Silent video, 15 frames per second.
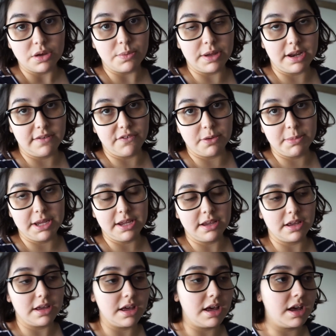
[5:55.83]
waiting for me.
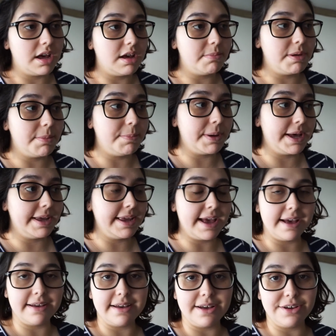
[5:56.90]
Um, but
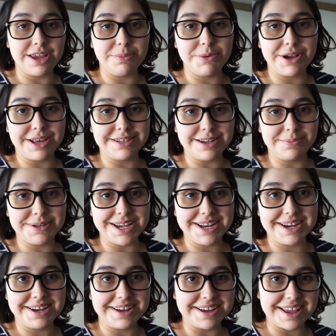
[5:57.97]
yeah, I'll keep you guys
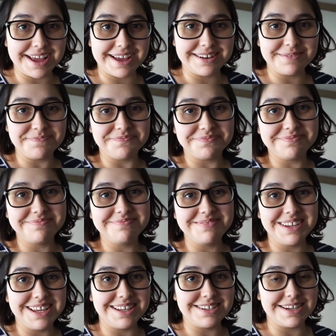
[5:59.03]
updated. Again,
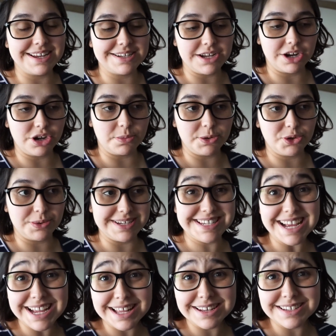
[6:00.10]
today's October
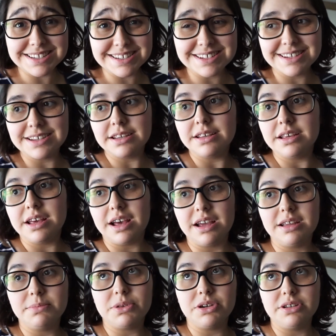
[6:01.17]
twenty-second.
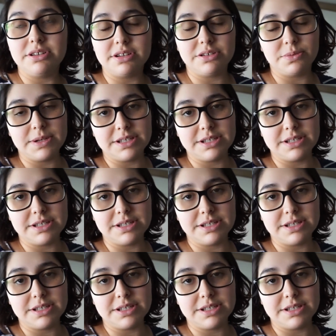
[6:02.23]
I am thirty-six